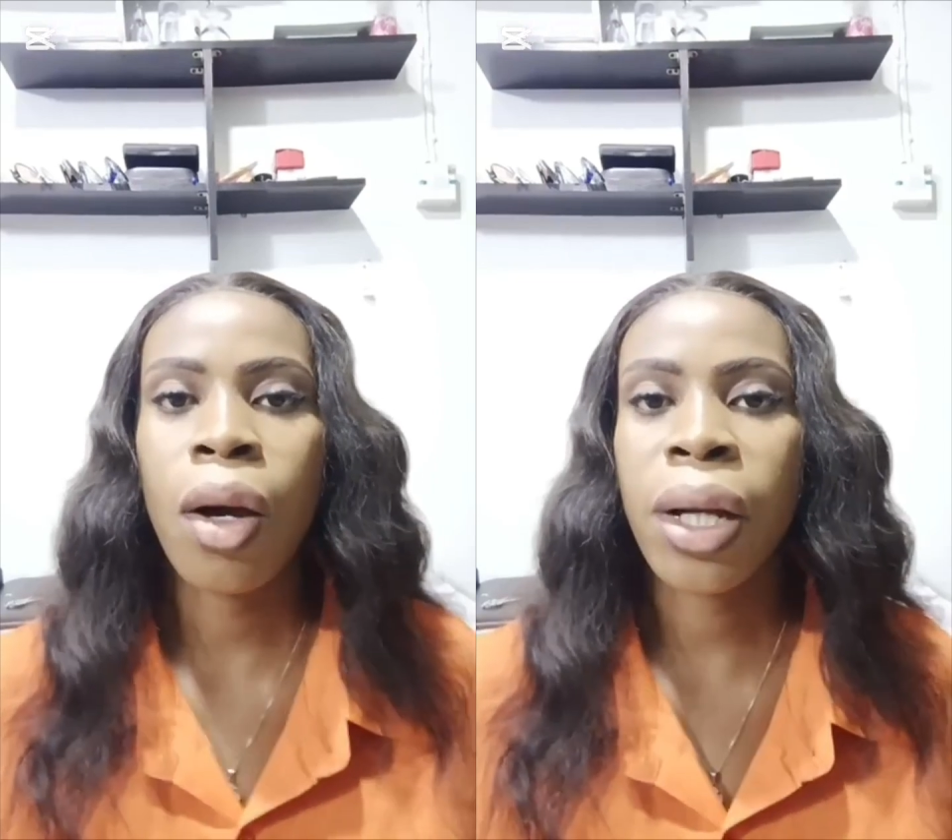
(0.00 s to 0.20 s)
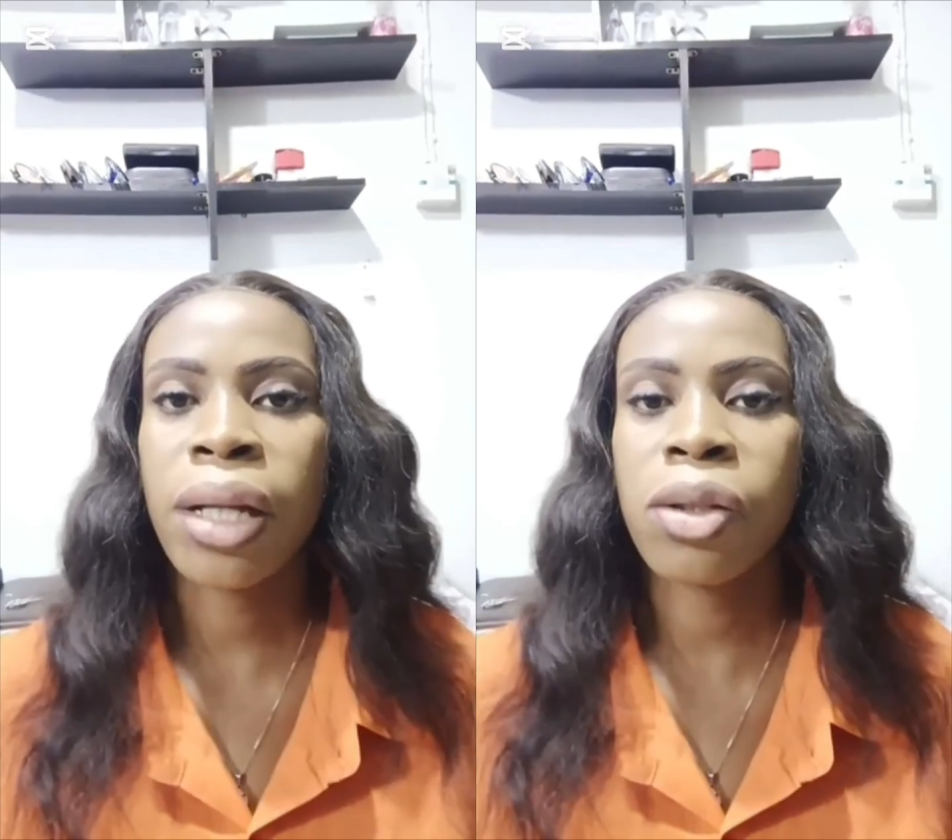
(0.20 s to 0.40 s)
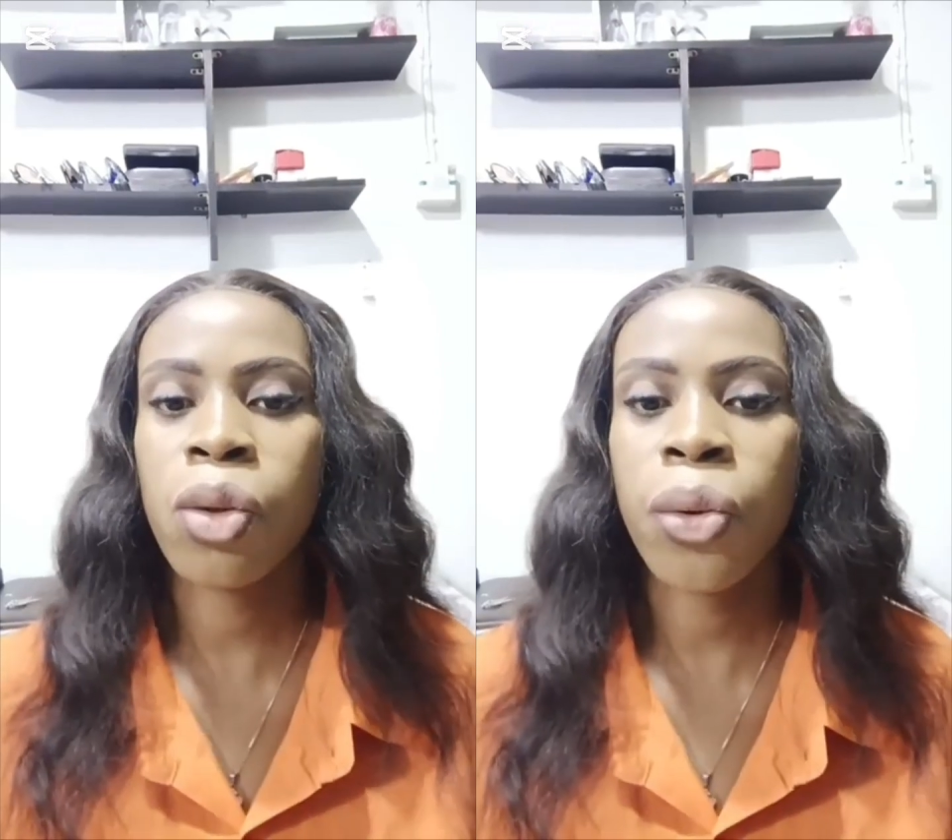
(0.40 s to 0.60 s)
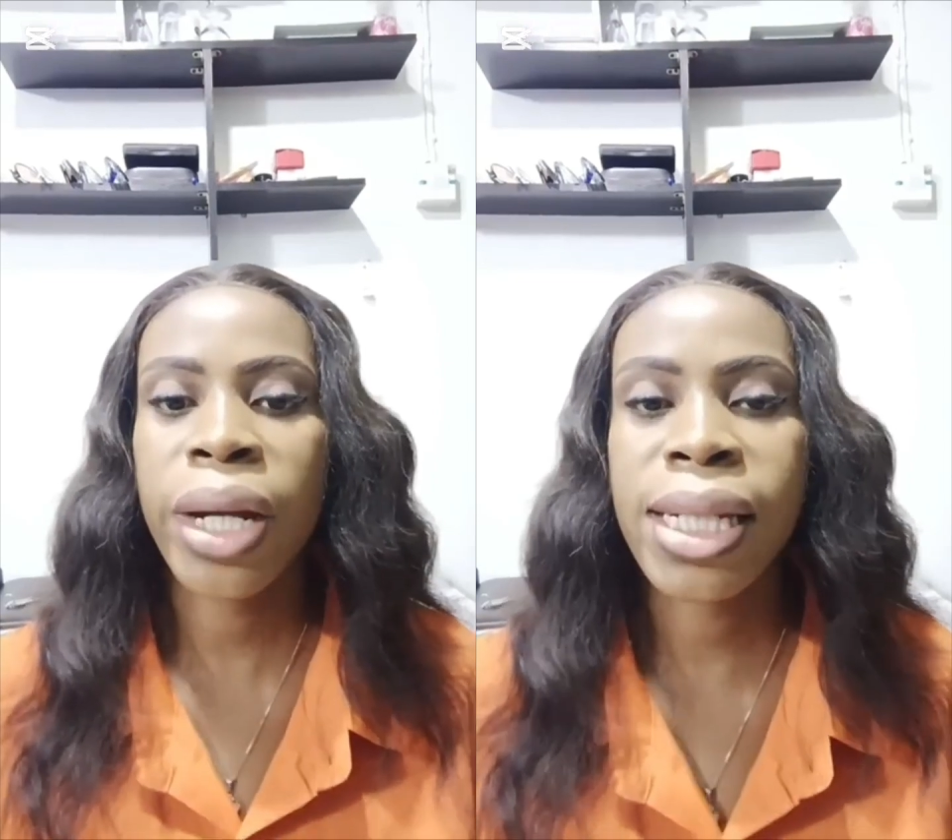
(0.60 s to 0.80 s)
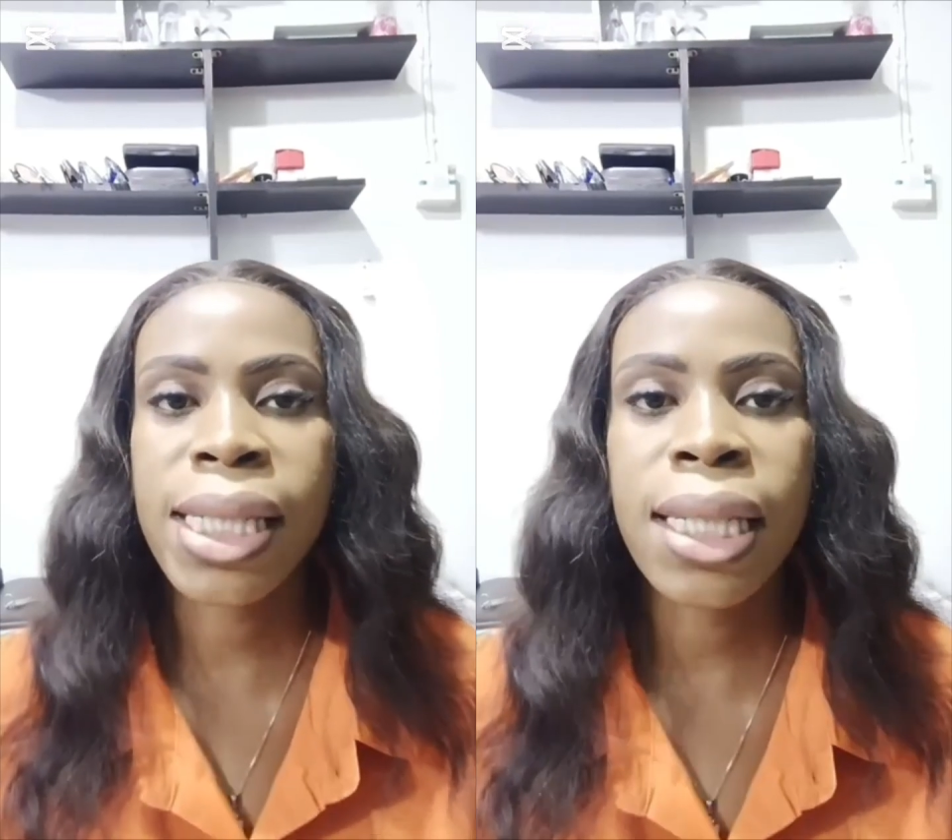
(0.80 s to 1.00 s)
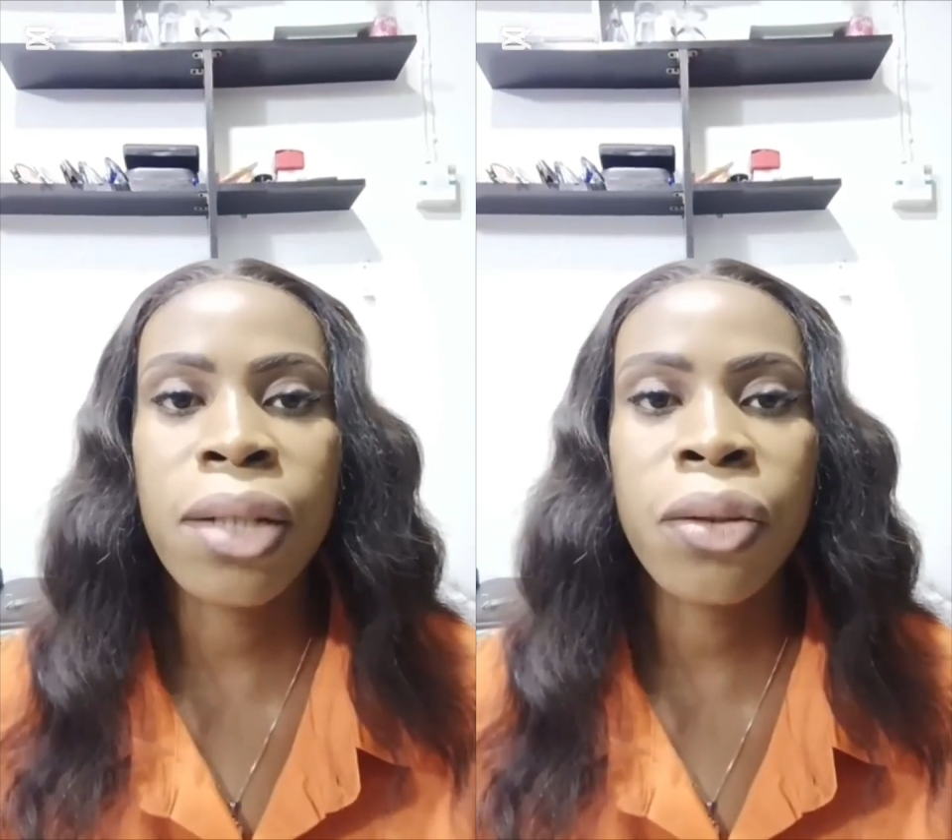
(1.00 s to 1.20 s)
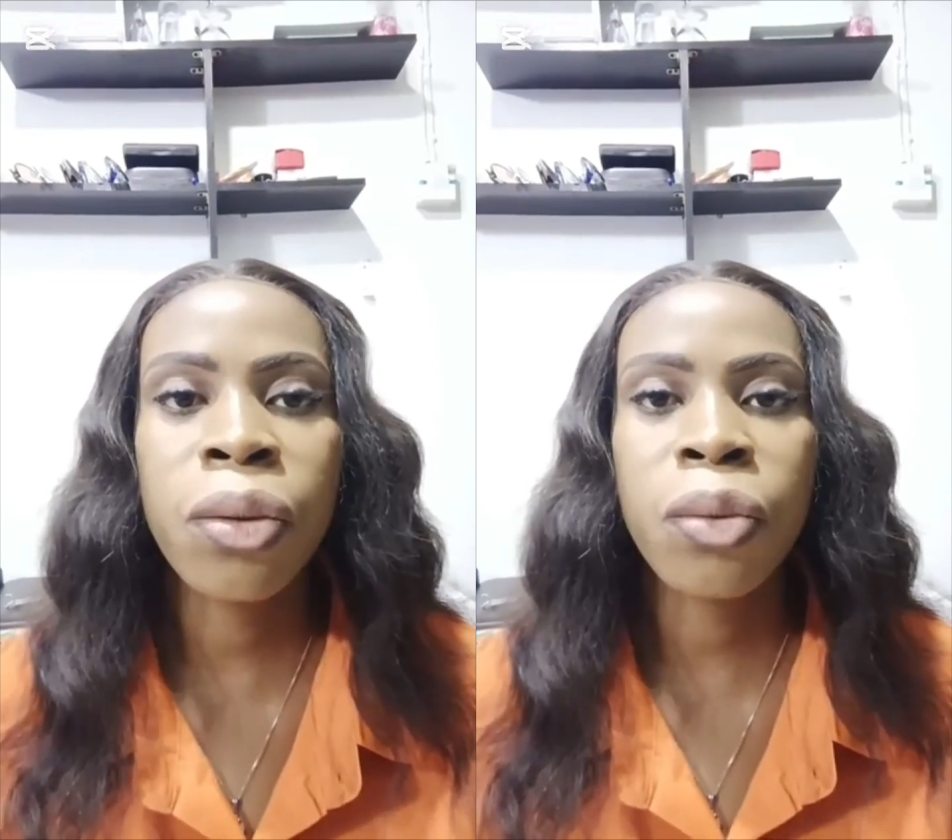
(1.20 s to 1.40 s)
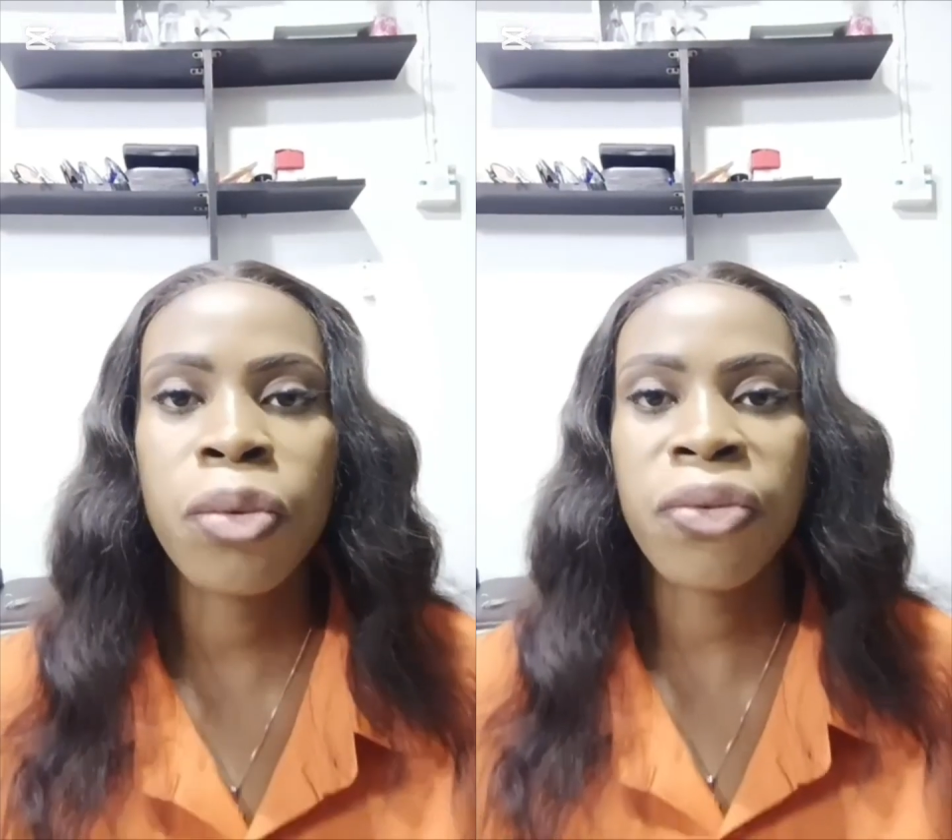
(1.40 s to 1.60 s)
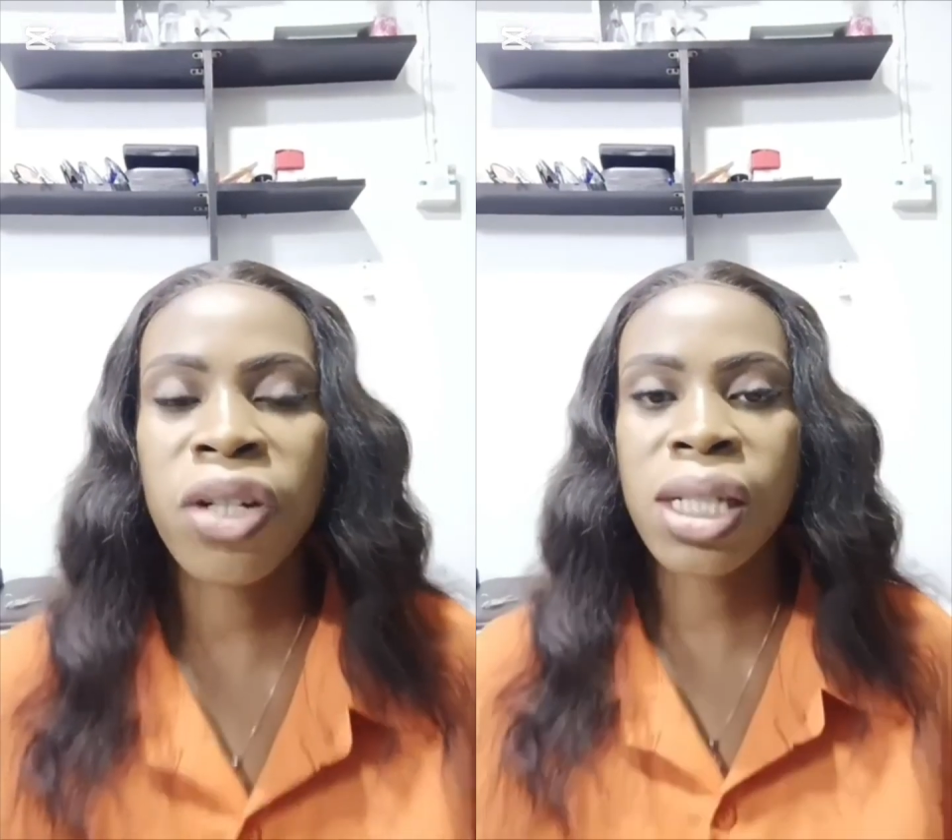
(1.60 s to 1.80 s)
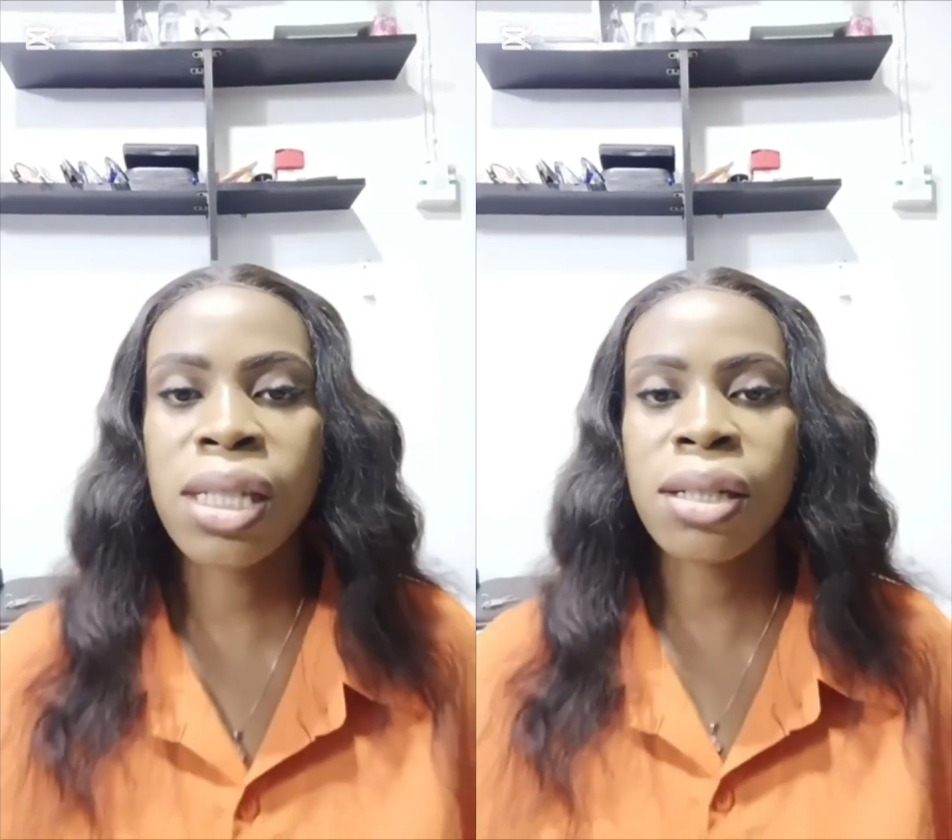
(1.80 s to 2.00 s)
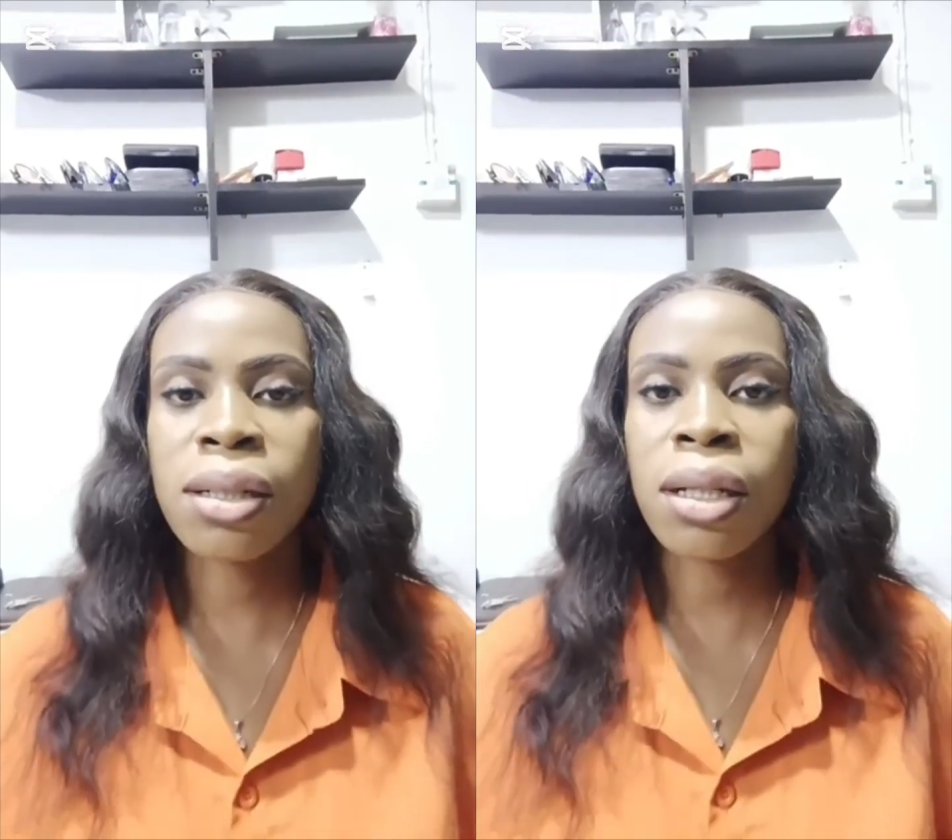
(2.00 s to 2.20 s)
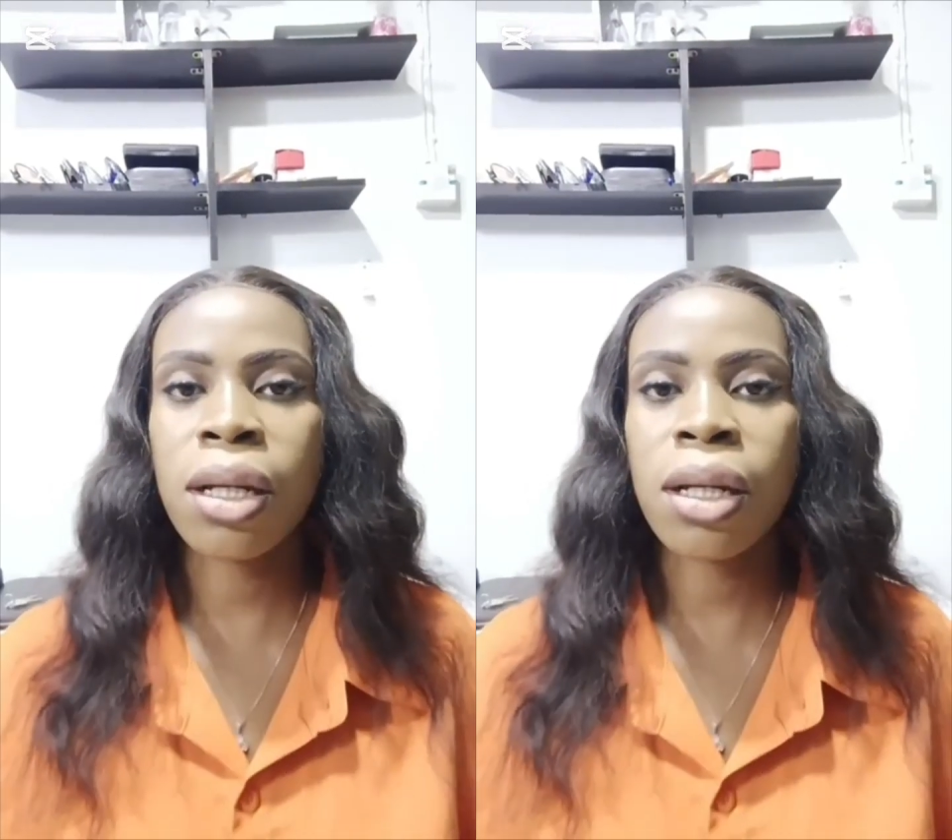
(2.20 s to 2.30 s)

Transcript: Okay, so we've gotten